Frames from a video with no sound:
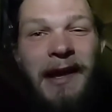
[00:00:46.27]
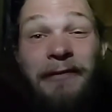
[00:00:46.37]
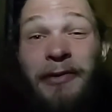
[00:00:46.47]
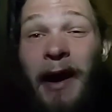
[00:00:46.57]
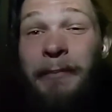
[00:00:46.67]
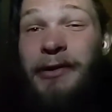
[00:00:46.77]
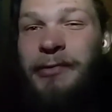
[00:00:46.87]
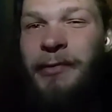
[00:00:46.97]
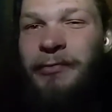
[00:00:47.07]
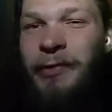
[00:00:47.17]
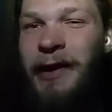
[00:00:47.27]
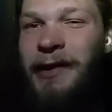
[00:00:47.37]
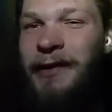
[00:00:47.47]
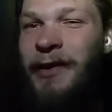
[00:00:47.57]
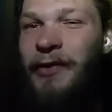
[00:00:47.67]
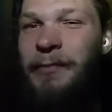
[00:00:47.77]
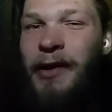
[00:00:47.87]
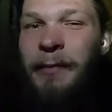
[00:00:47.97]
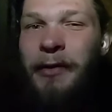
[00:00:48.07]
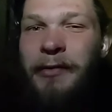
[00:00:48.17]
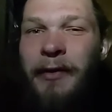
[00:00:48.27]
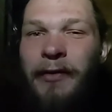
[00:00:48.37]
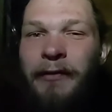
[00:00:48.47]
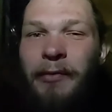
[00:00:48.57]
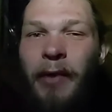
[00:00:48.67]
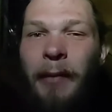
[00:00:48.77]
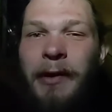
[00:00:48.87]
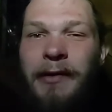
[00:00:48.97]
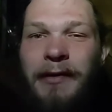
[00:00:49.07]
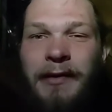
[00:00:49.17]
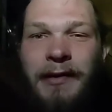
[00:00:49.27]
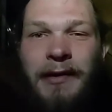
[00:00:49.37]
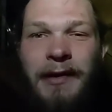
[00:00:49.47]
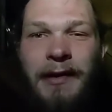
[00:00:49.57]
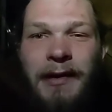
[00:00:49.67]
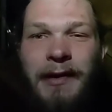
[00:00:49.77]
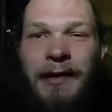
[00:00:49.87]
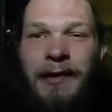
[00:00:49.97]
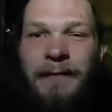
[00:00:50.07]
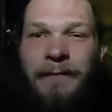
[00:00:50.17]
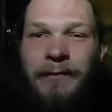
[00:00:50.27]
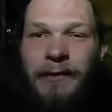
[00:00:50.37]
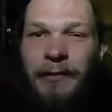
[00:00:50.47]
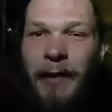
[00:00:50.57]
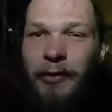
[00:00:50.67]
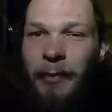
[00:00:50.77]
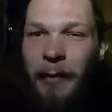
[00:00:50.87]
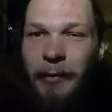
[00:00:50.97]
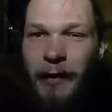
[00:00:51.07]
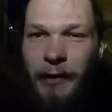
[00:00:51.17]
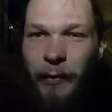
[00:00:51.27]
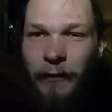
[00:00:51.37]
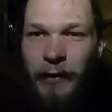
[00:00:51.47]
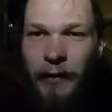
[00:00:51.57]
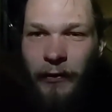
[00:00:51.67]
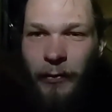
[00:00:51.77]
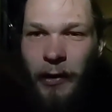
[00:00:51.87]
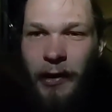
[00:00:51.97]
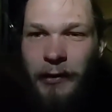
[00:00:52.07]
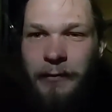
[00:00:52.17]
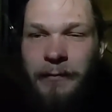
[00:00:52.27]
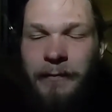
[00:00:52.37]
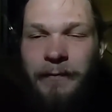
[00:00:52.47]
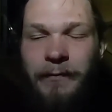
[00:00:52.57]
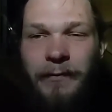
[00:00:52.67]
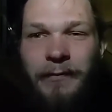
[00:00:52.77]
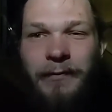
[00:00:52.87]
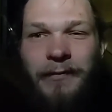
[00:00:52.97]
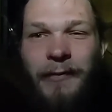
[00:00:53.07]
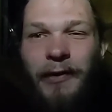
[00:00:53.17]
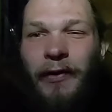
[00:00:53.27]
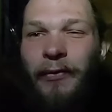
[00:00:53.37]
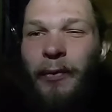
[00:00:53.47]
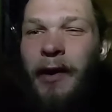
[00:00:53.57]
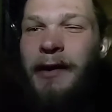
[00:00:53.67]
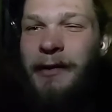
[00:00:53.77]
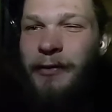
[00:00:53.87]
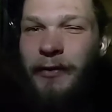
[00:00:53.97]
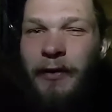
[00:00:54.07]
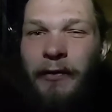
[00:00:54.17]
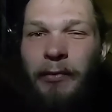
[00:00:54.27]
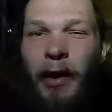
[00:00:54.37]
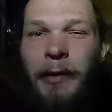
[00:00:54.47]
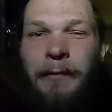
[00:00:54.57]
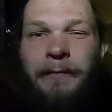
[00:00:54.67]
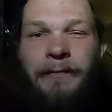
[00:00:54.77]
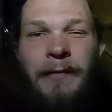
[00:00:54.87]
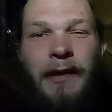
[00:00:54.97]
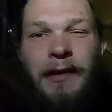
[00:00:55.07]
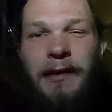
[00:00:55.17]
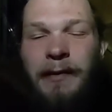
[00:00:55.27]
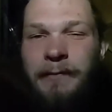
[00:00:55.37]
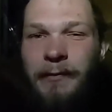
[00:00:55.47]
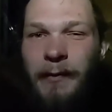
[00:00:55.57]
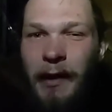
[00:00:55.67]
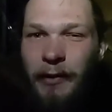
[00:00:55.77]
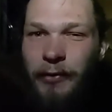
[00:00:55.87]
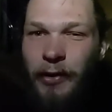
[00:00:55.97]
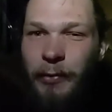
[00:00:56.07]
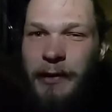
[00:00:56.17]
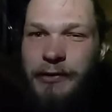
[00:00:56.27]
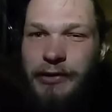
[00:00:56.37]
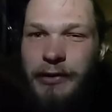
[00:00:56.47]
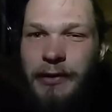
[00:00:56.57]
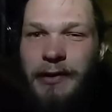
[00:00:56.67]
If you happen to have read another book about Christopher Robin, you may remember that he once had a swan, or the swan had Christopher Robin. I don't know which.